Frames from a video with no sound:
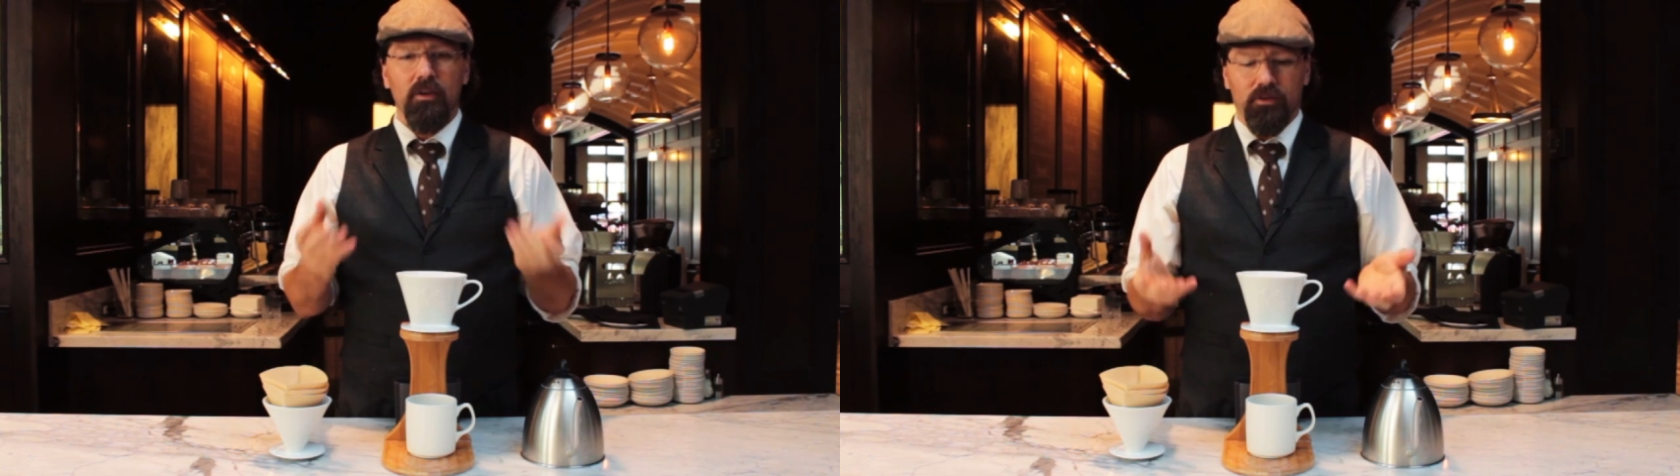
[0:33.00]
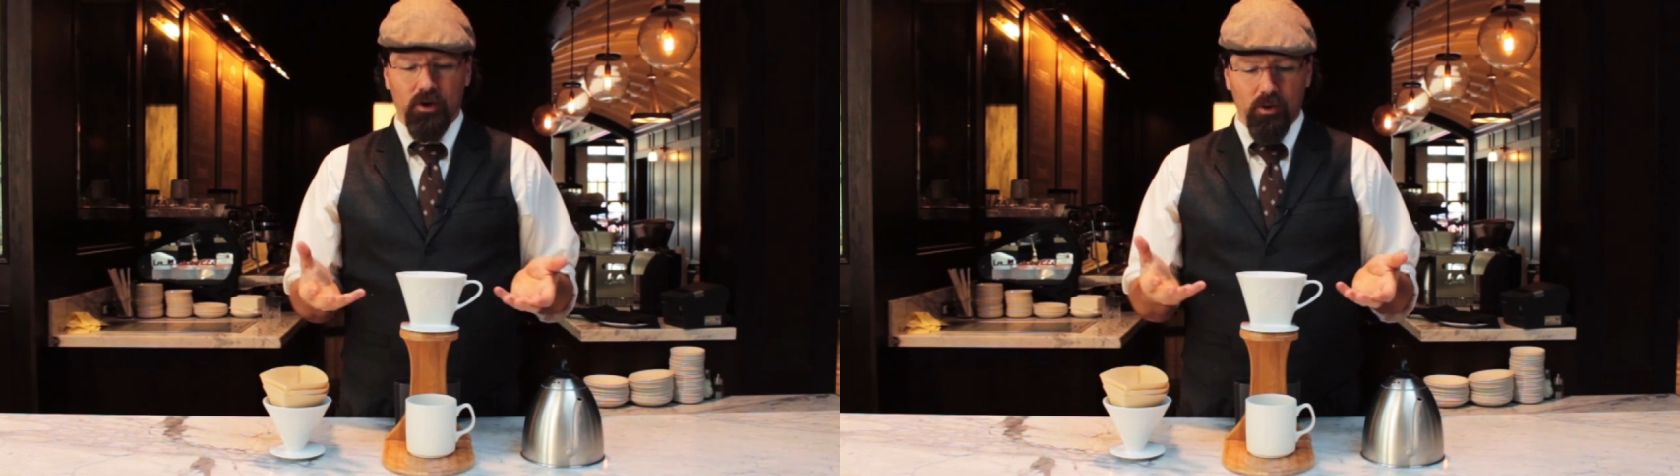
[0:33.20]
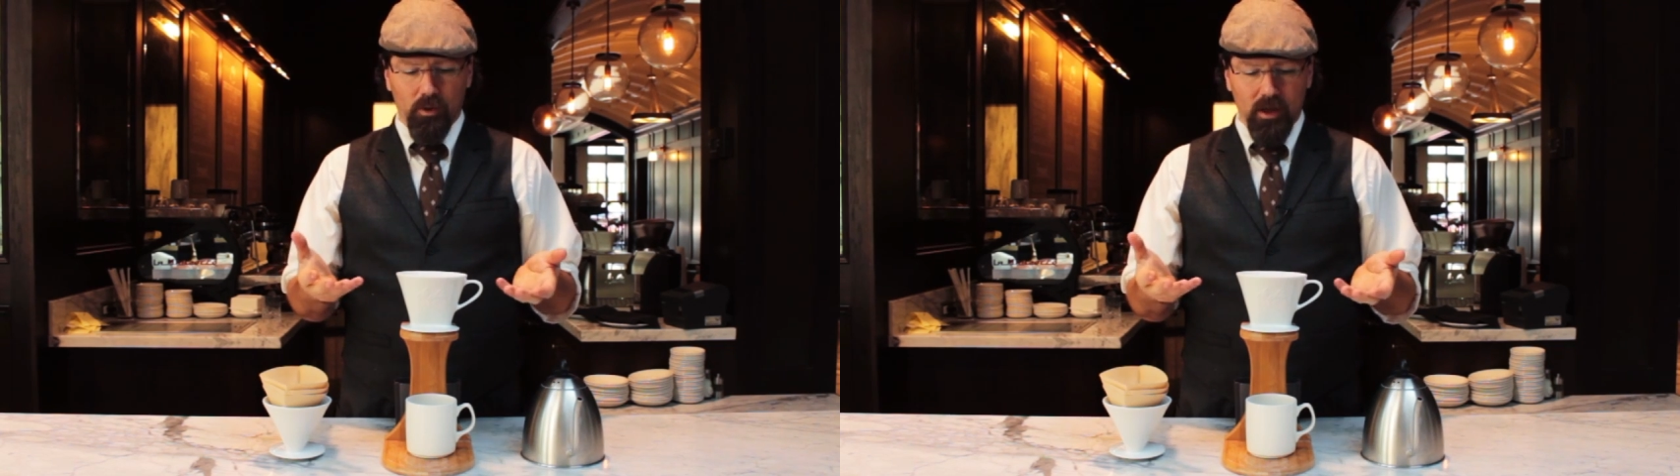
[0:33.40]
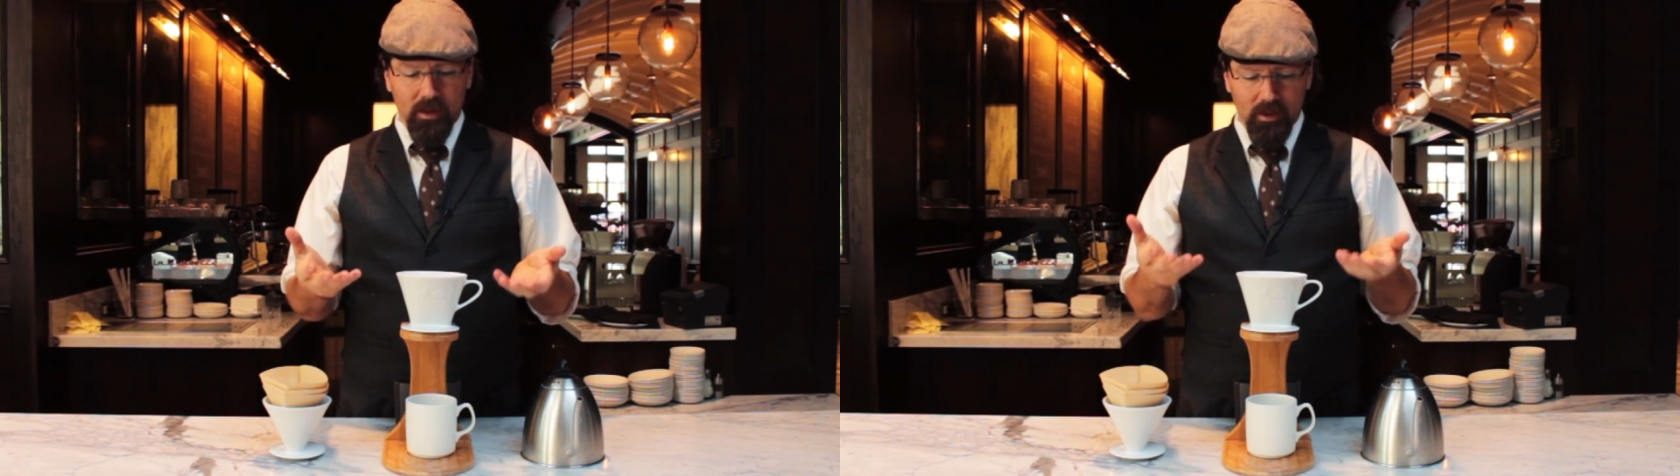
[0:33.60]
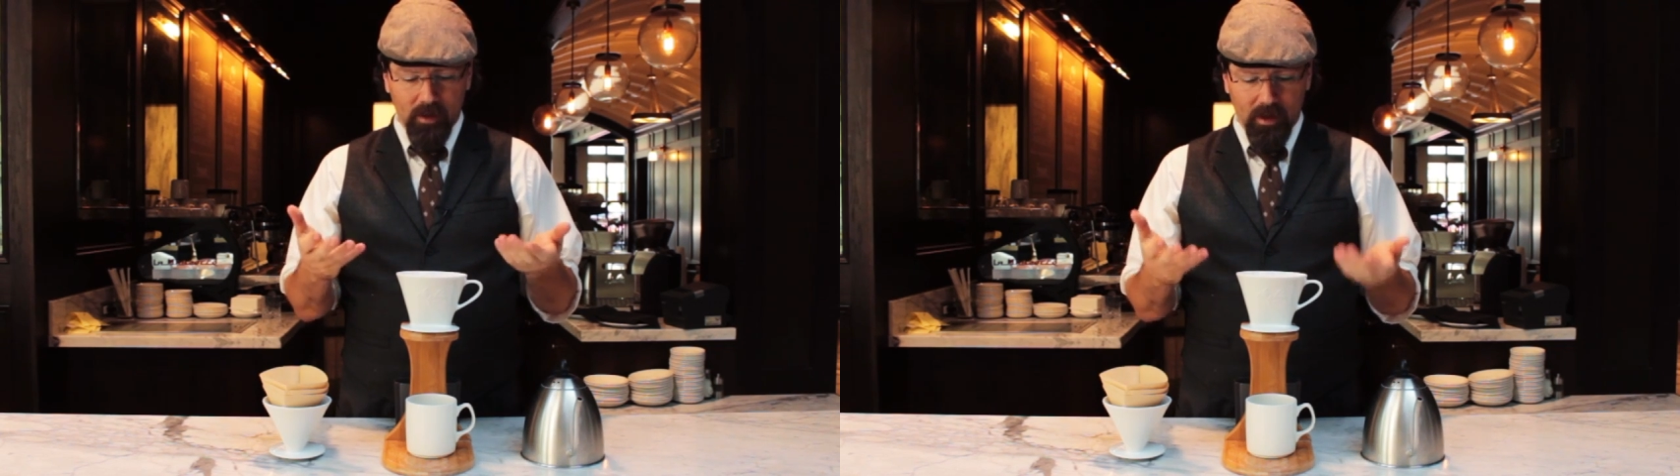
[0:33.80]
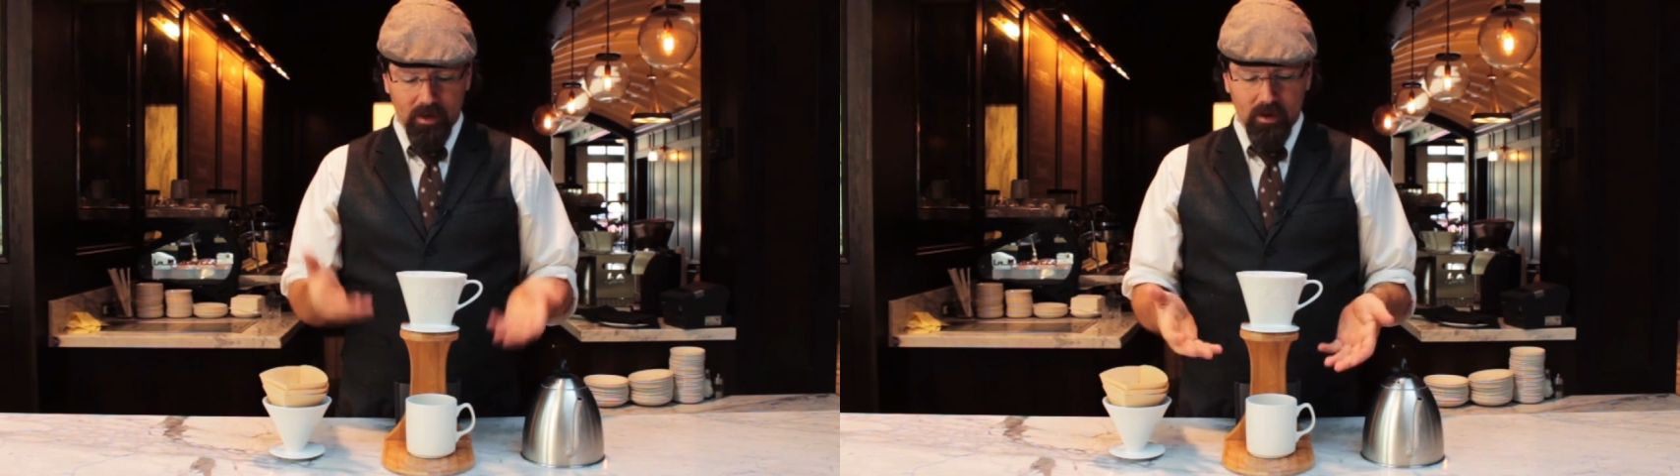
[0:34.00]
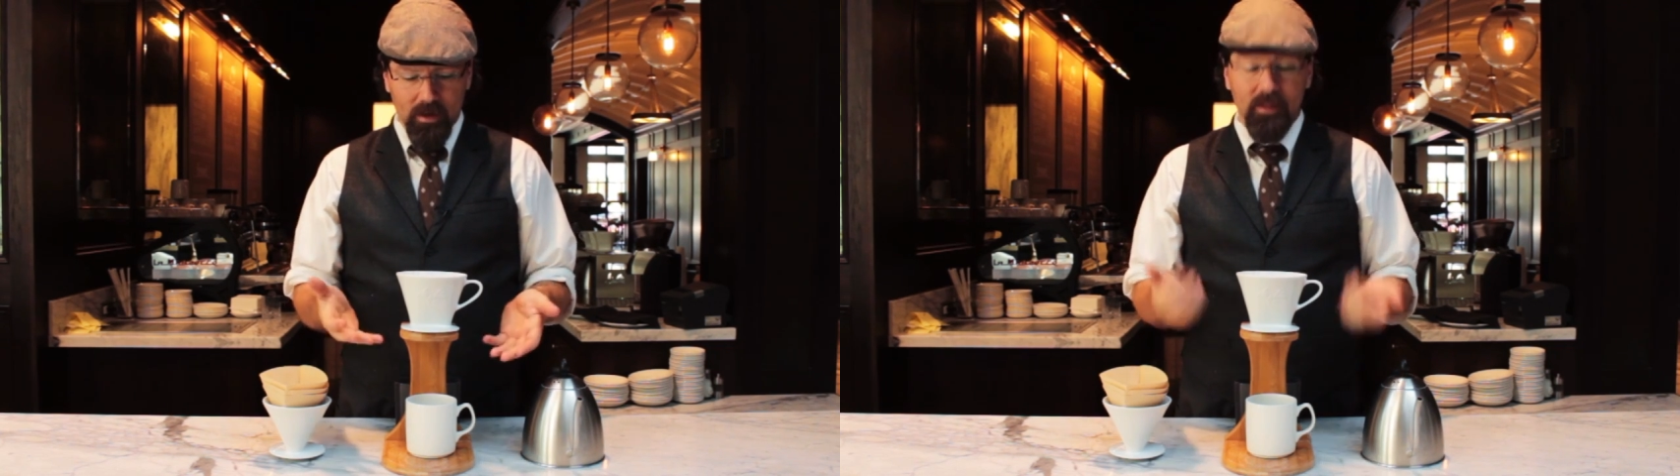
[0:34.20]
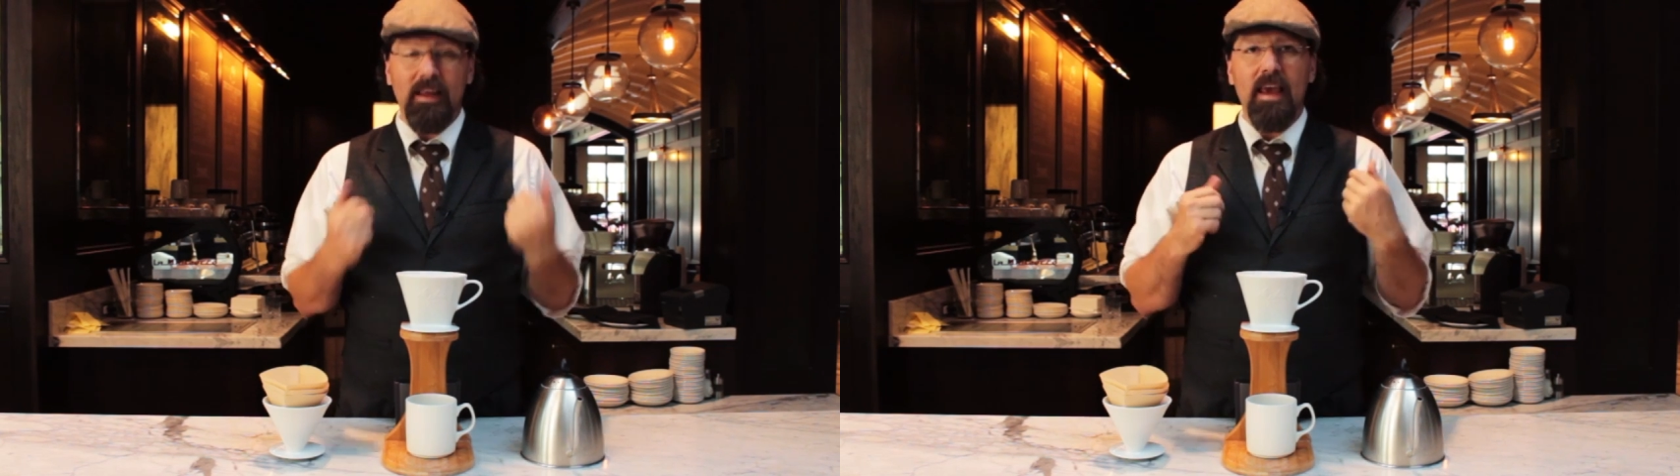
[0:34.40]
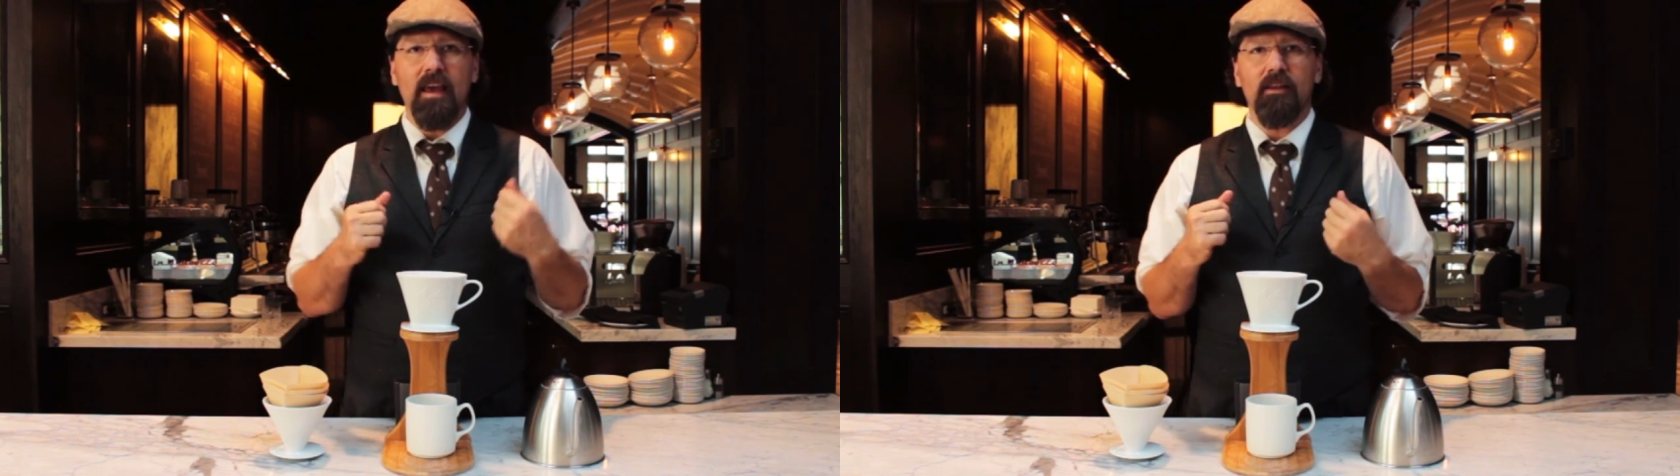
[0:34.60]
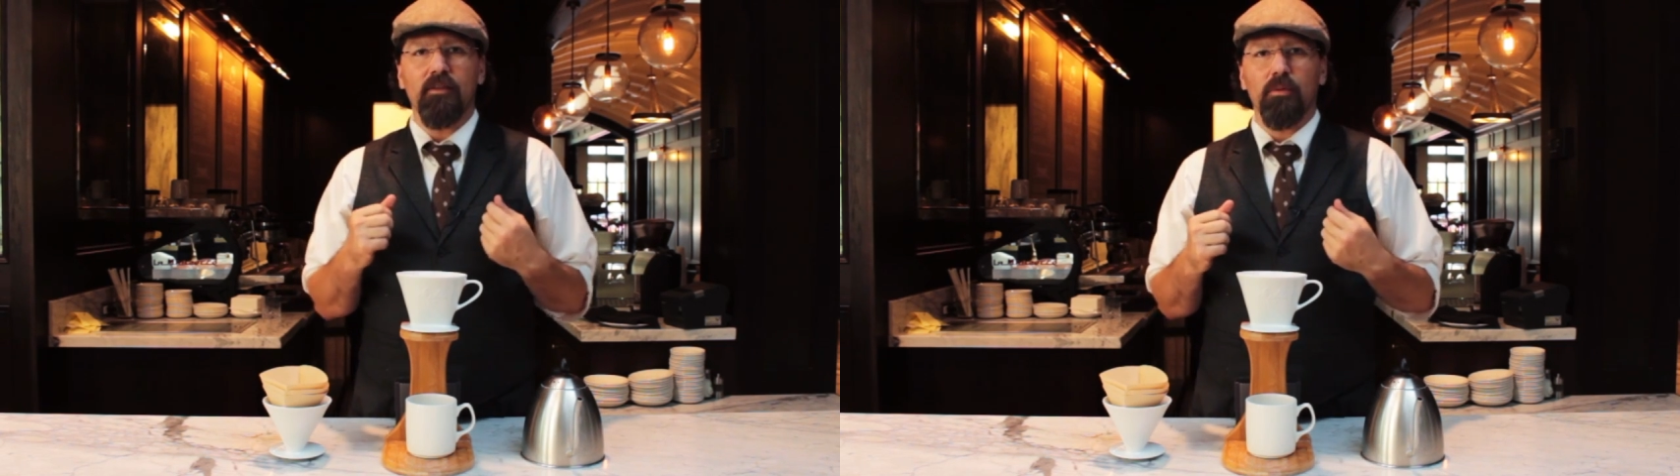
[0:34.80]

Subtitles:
So in the end,